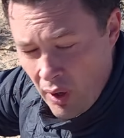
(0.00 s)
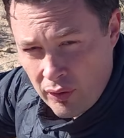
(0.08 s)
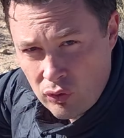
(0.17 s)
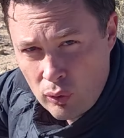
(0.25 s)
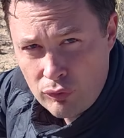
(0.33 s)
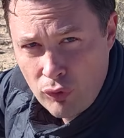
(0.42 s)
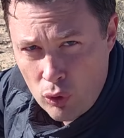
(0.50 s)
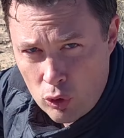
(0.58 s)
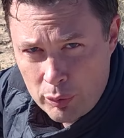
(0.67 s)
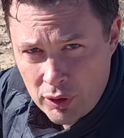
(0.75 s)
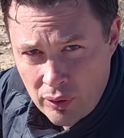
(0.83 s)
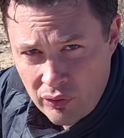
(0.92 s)
right, so in
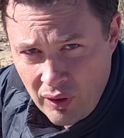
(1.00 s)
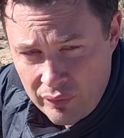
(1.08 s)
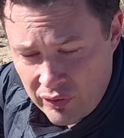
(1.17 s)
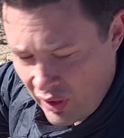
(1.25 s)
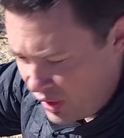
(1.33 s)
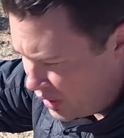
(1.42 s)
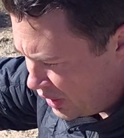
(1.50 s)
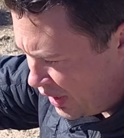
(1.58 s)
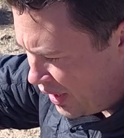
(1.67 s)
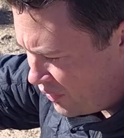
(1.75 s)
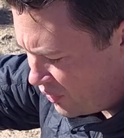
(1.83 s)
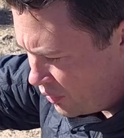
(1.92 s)
PhotoPills, I've said it, it
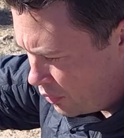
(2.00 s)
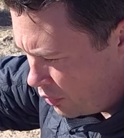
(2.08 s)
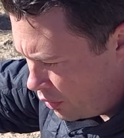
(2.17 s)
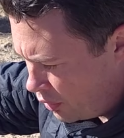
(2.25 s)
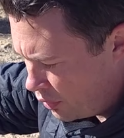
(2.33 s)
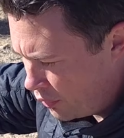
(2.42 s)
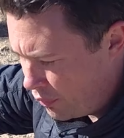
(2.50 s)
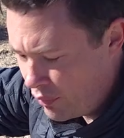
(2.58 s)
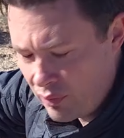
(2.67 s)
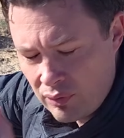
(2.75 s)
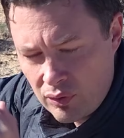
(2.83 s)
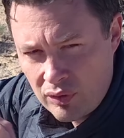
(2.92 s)
has a,
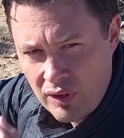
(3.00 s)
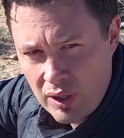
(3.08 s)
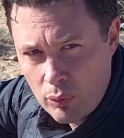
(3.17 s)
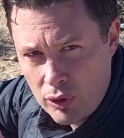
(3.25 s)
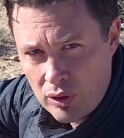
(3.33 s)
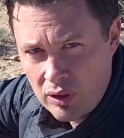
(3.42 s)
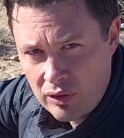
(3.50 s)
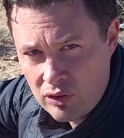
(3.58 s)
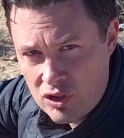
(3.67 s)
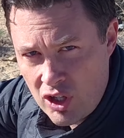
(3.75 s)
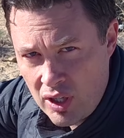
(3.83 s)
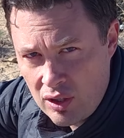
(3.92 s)
a thing where you can
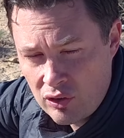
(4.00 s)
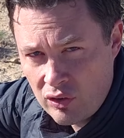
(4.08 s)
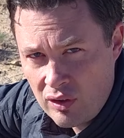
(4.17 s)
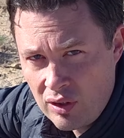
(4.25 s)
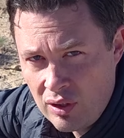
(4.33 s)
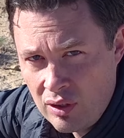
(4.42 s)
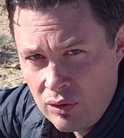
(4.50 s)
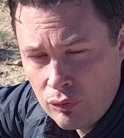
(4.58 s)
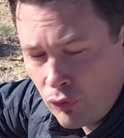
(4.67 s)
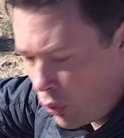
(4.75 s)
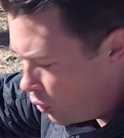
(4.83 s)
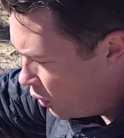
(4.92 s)
change the
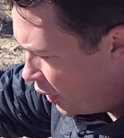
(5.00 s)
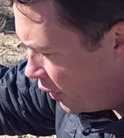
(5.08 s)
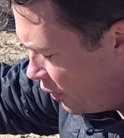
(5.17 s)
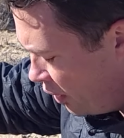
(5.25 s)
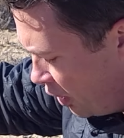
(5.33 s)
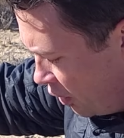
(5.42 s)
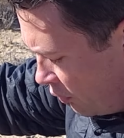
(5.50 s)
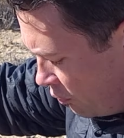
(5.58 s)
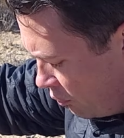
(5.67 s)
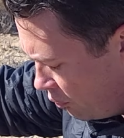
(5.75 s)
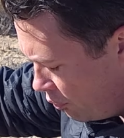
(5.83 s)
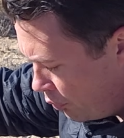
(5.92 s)
focal length and
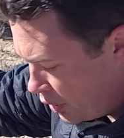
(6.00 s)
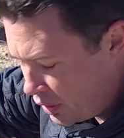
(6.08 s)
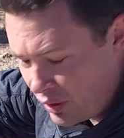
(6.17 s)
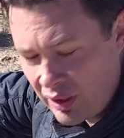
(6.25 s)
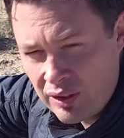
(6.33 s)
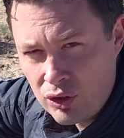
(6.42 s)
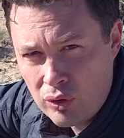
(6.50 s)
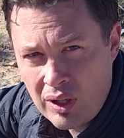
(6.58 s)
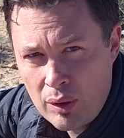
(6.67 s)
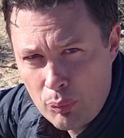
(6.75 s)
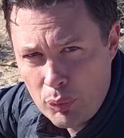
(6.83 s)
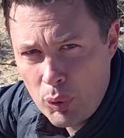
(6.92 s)
but it, it, you
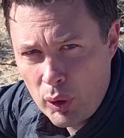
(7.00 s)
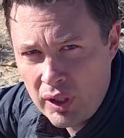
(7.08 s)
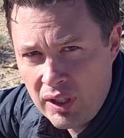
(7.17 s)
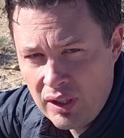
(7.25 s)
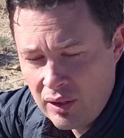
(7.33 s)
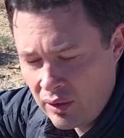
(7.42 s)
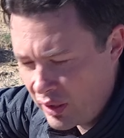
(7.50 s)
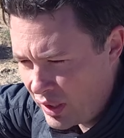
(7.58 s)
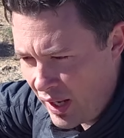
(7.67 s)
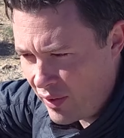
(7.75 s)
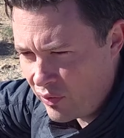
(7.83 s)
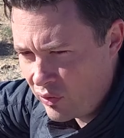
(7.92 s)
can't put it in. It
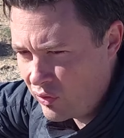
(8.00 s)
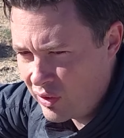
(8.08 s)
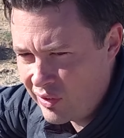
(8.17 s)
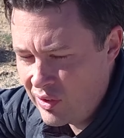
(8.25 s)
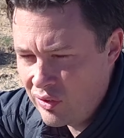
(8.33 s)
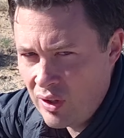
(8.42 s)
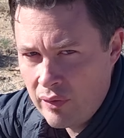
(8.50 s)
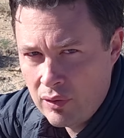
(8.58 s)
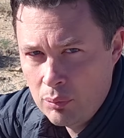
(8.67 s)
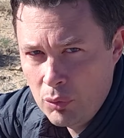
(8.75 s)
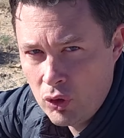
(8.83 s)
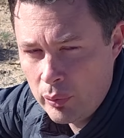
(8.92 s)
has a
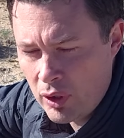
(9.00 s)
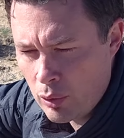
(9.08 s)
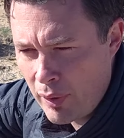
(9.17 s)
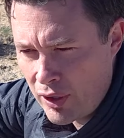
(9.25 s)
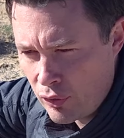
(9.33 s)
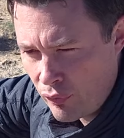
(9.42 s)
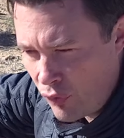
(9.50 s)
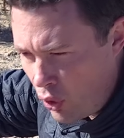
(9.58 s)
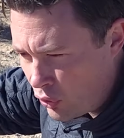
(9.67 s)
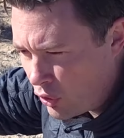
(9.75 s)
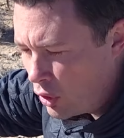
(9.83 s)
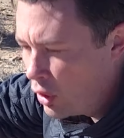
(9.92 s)
67 millimeter by
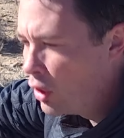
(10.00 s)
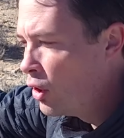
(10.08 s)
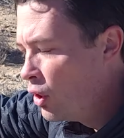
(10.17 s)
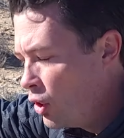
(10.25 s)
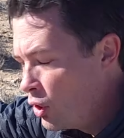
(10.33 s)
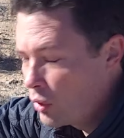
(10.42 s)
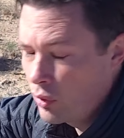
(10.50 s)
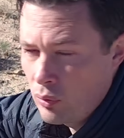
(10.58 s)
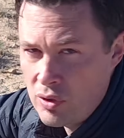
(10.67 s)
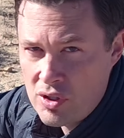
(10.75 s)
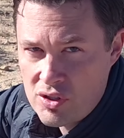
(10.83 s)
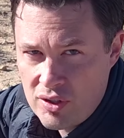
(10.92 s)
default,
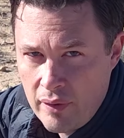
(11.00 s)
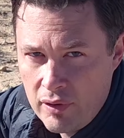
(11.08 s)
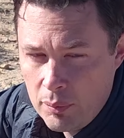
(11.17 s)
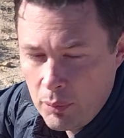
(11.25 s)
which is 70